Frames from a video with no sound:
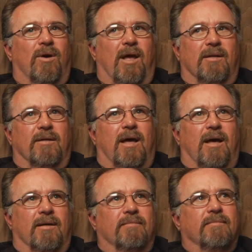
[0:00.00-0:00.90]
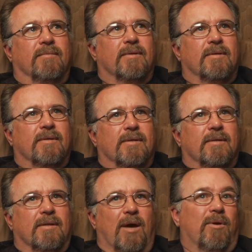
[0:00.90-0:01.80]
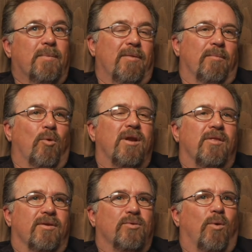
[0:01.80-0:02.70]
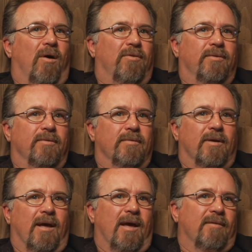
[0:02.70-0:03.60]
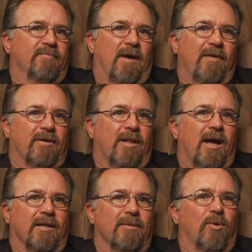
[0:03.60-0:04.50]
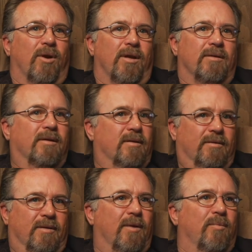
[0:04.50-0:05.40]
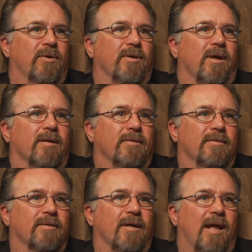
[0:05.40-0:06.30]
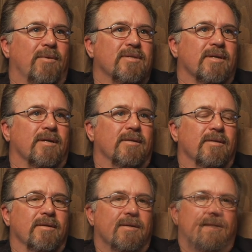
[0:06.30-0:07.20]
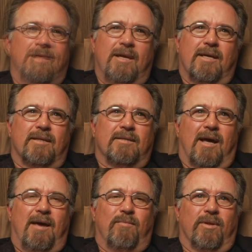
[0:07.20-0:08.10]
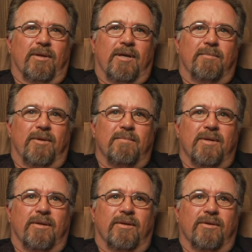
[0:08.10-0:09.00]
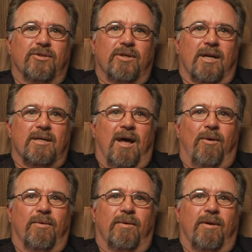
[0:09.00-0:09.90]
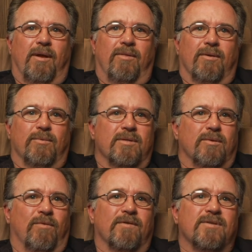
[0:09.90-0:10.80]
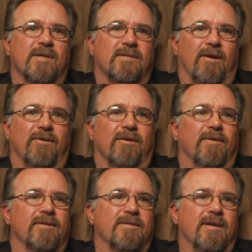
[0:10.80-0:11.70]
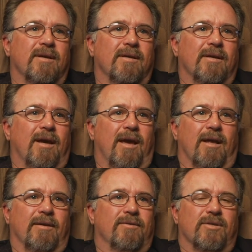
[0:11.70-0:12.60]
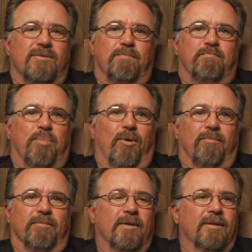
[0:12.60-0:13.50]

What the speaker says: out on, that would have been the morning of the 12th, at 5 o'clock in the morning, and we were done, and that was it. I think at the time when the Kimberly Mill shut down, there was over 600 of us, and it just boom,